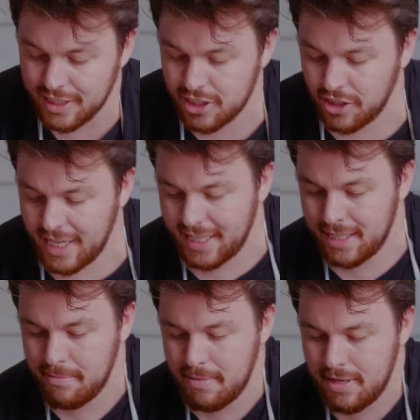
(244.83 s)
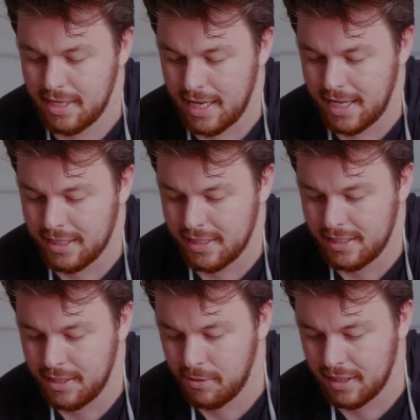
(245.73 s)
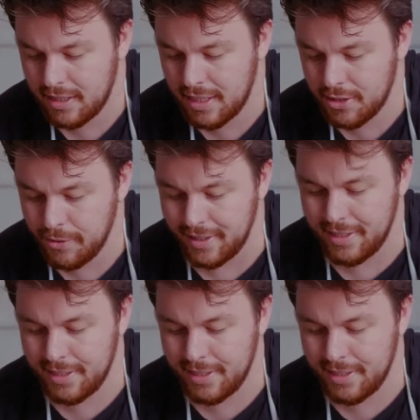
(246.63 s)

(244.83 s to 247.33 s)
let's crack them and see what they're doing.